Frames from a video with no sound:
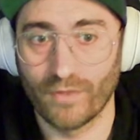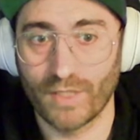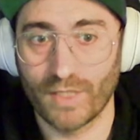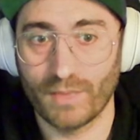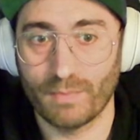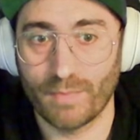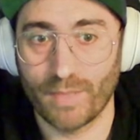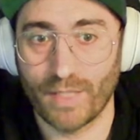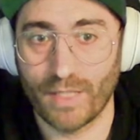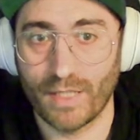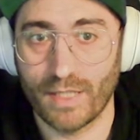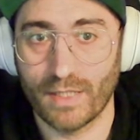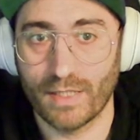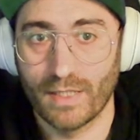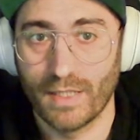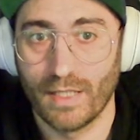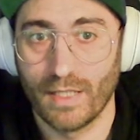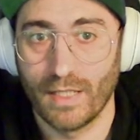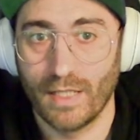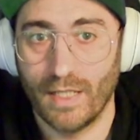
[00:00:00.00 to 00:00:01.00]
this piece
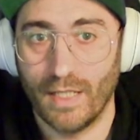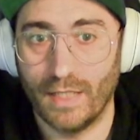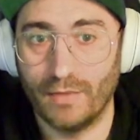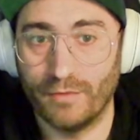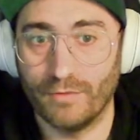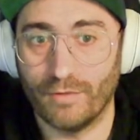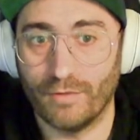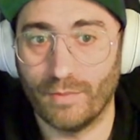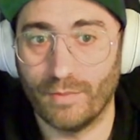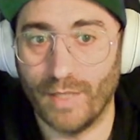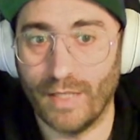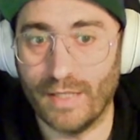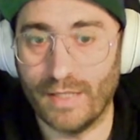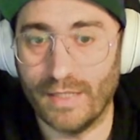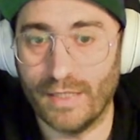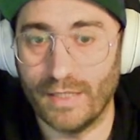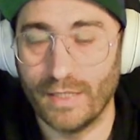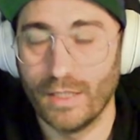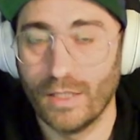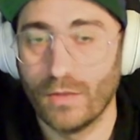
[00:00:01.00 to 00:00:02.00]
and replace
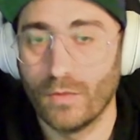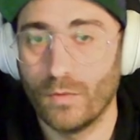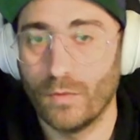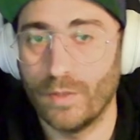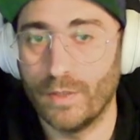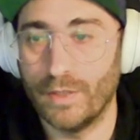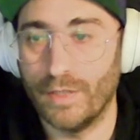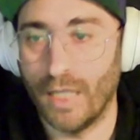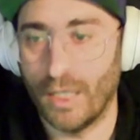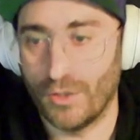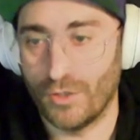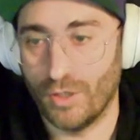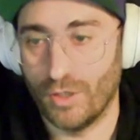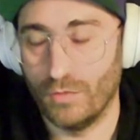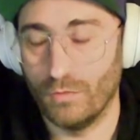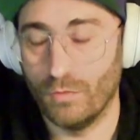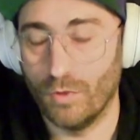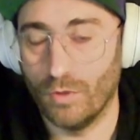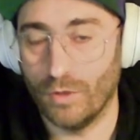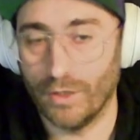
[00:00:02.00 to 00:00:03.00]
it with the actual
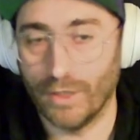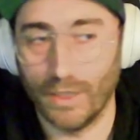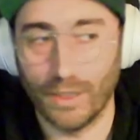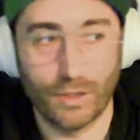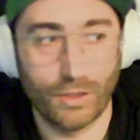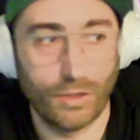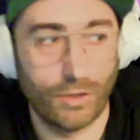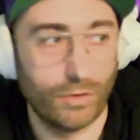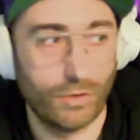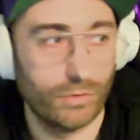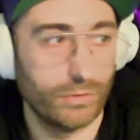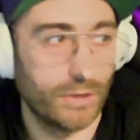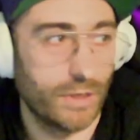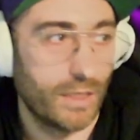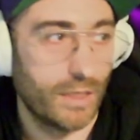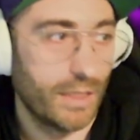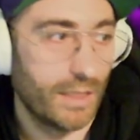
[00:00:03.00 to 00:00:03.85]
working code.